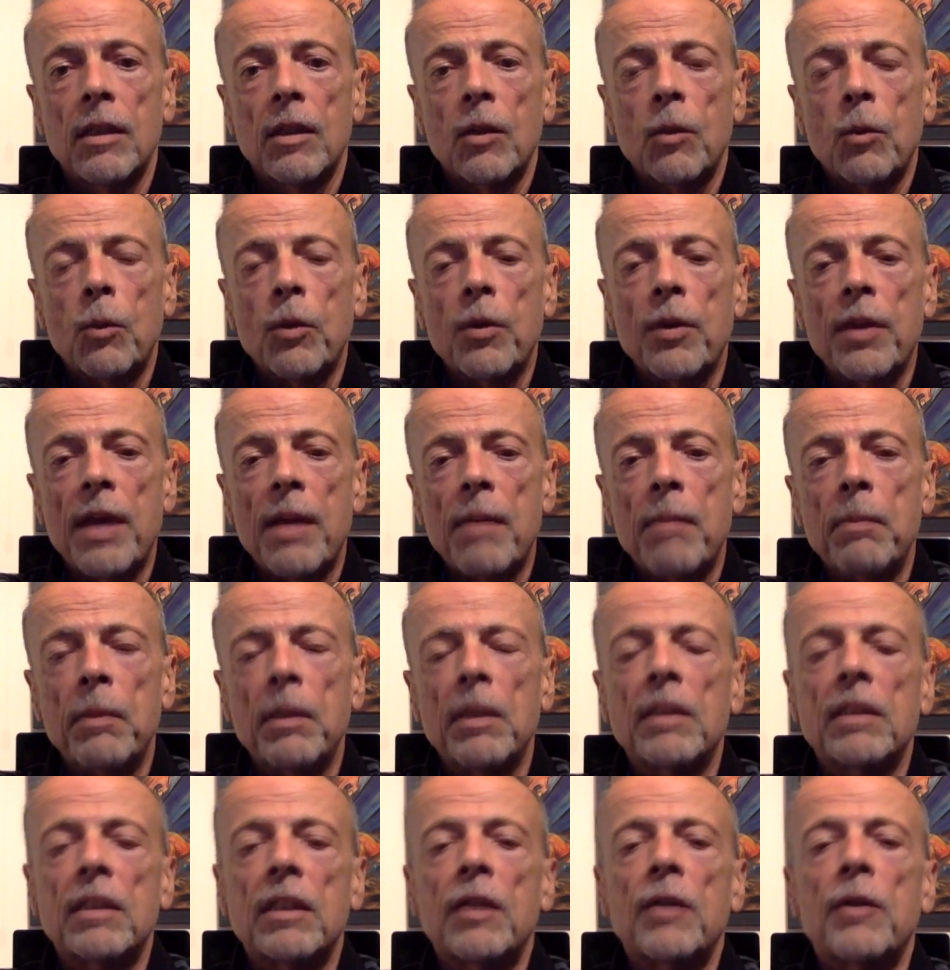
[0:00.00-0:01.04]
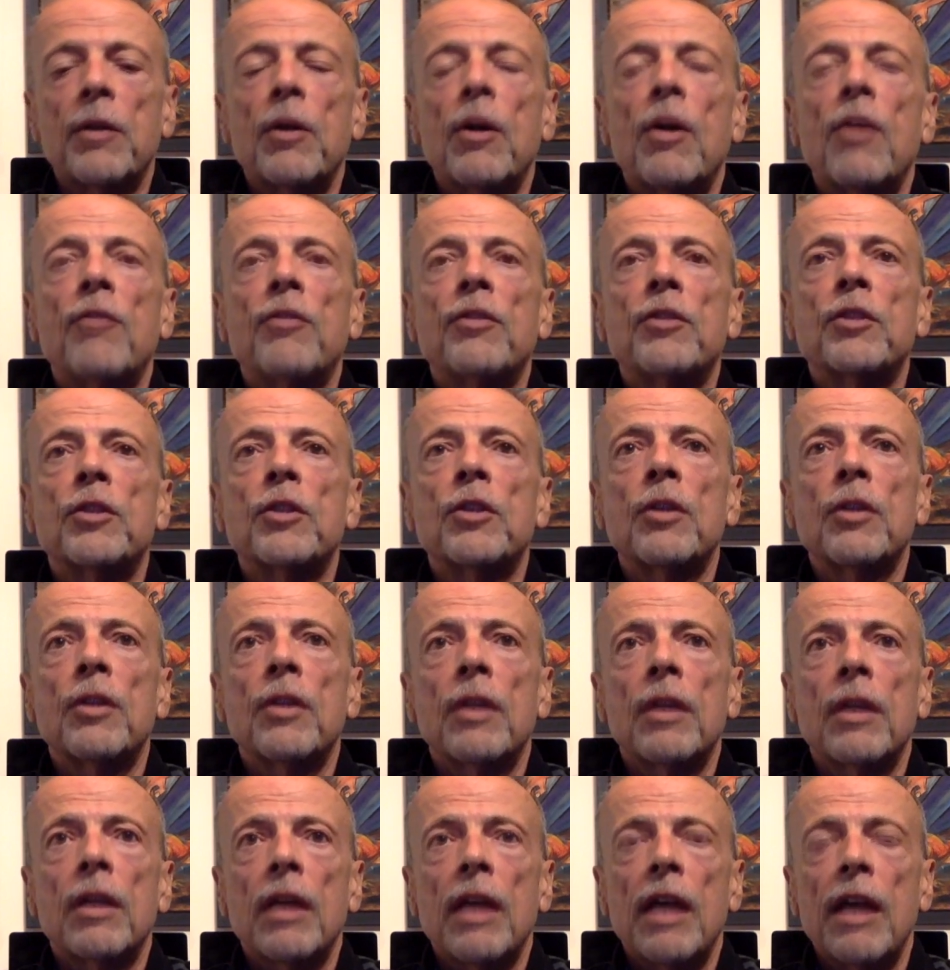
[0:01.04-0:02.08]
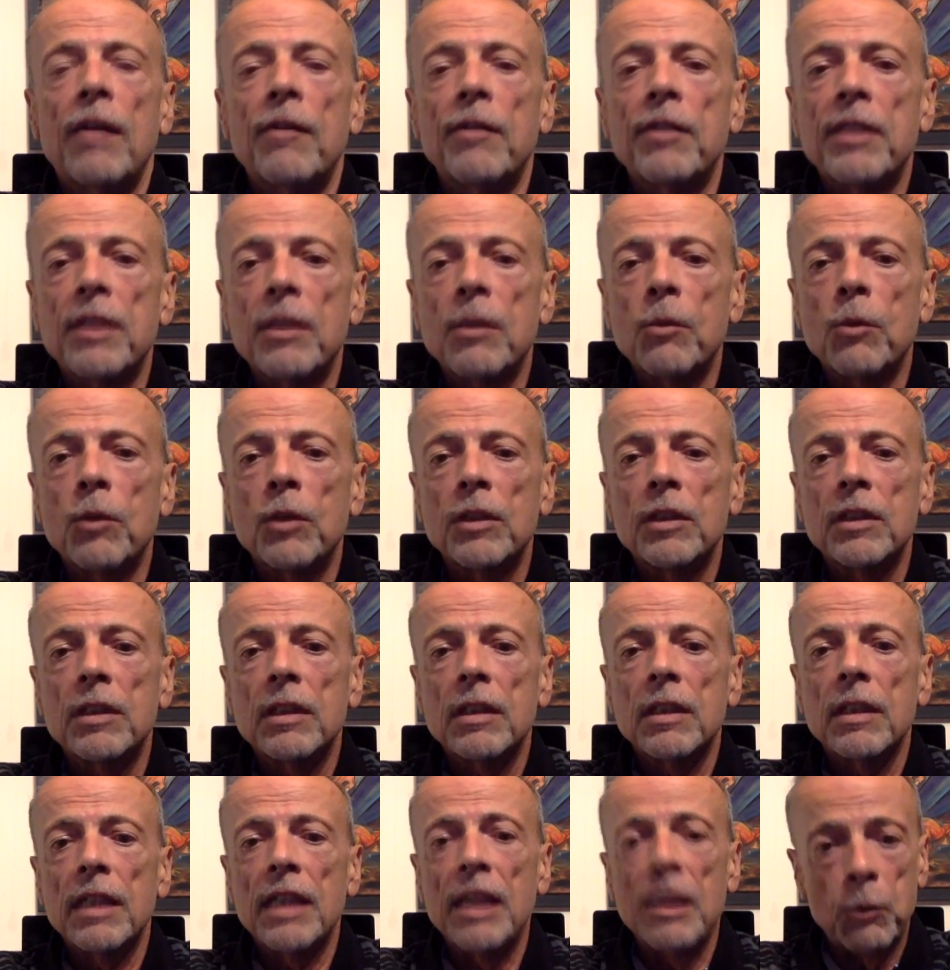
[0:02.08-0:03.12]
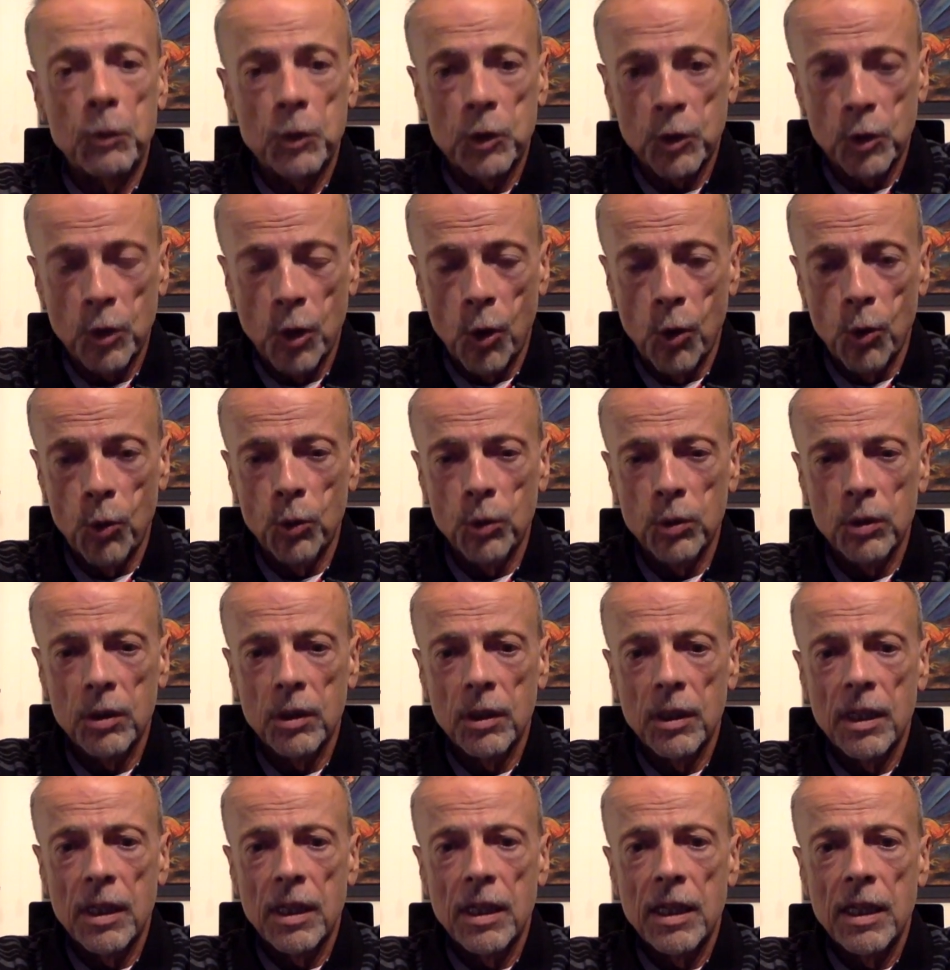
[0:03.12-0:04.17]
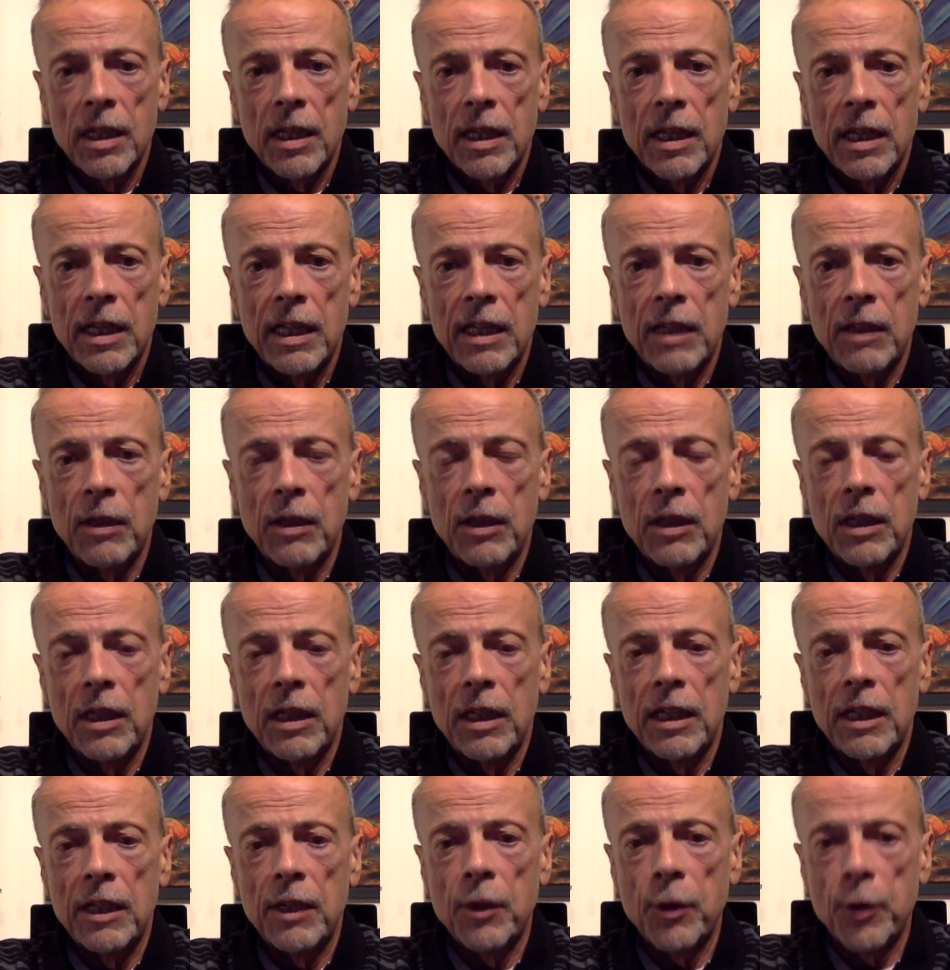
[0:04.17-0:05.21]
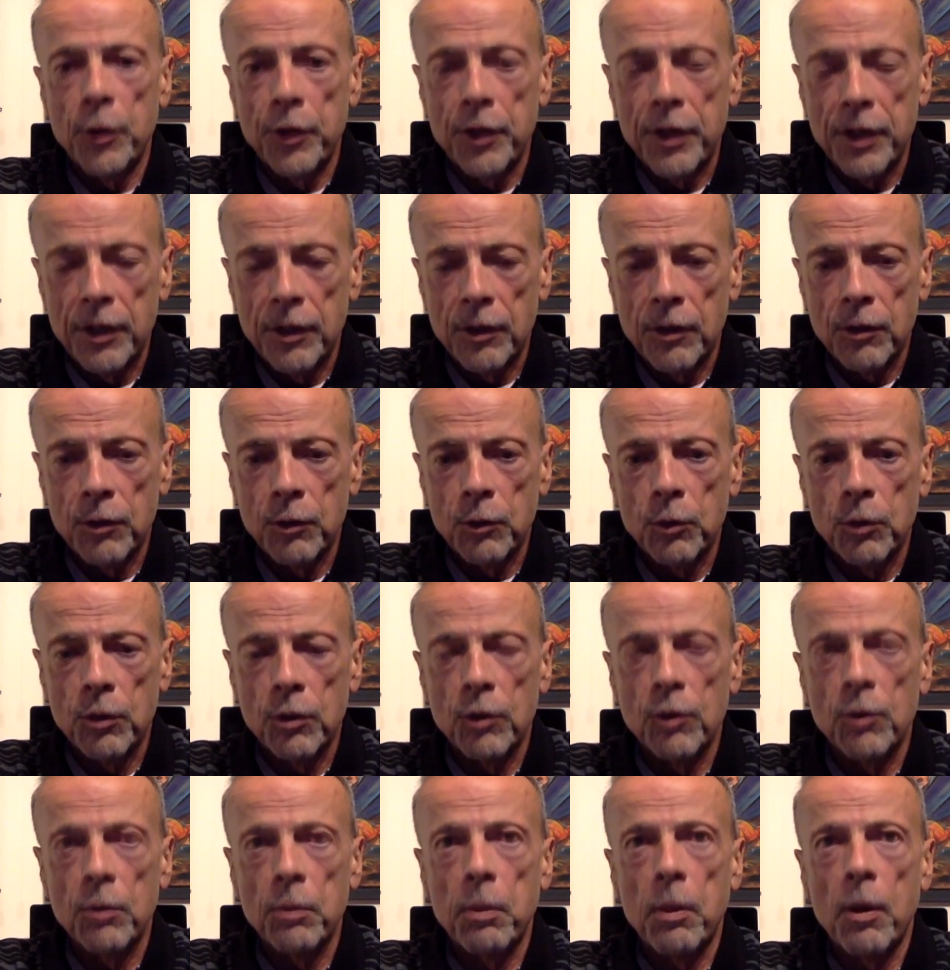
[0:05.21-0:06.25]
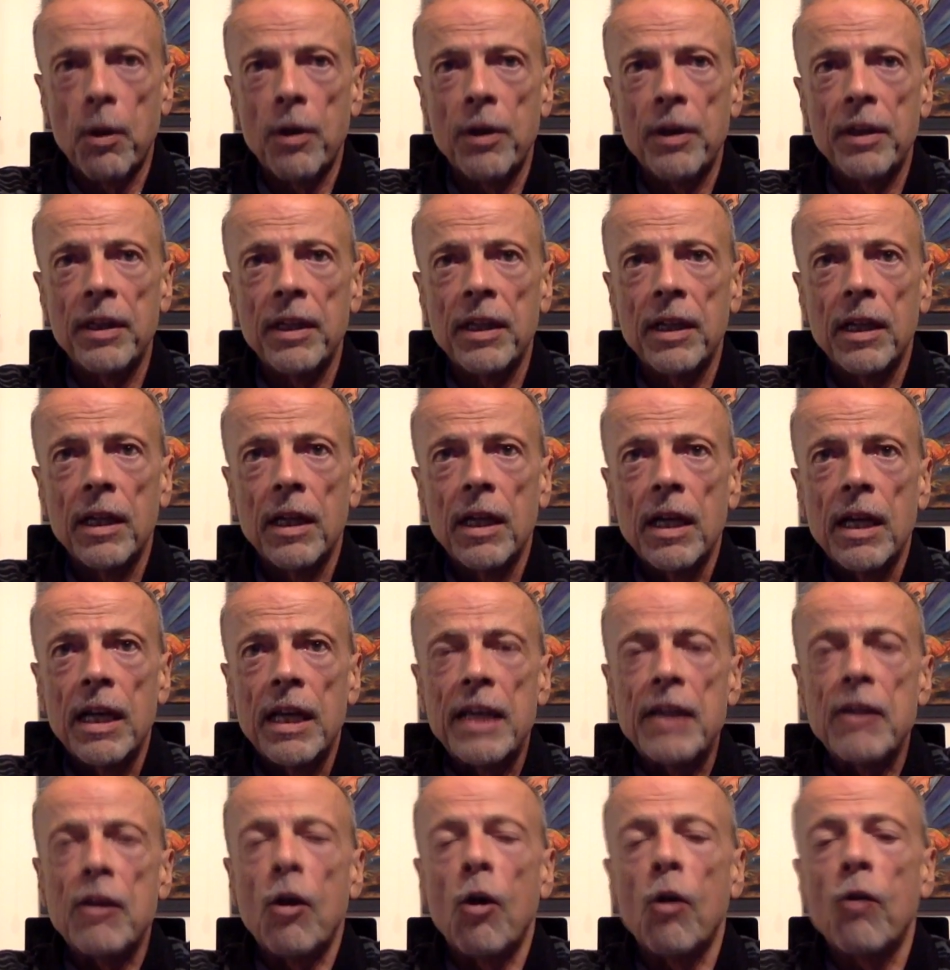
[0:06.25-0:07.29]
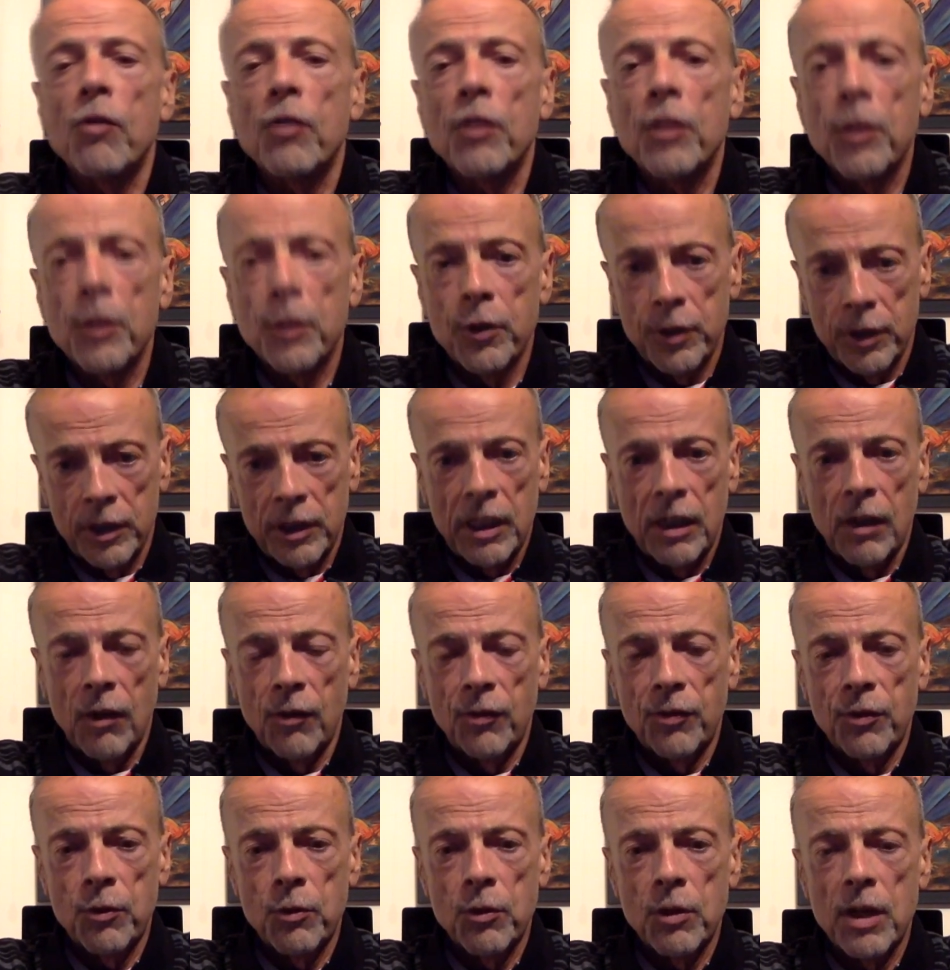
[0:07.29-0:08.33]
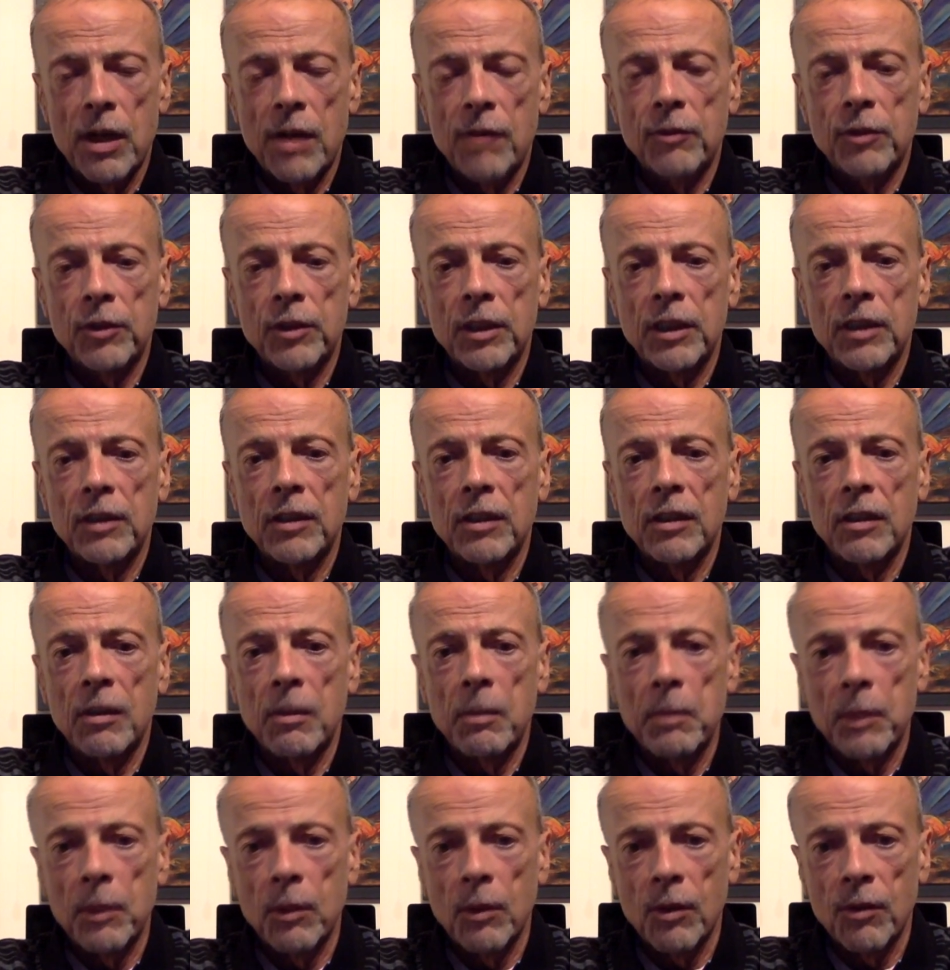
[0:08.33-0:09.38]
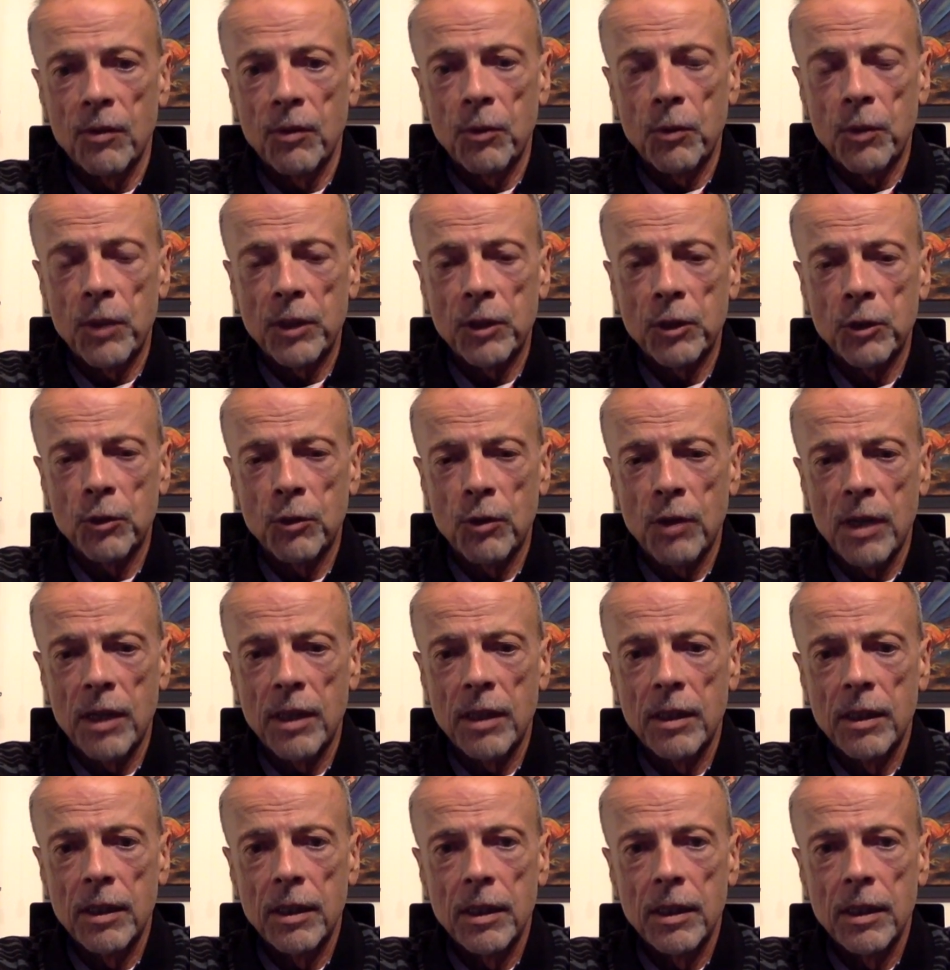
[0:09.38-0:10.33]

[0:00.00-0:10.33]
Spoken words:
where that military officer, everything was, he was told. He heard it through third party. He overheard a telephone conversation in the middle of a restaurant.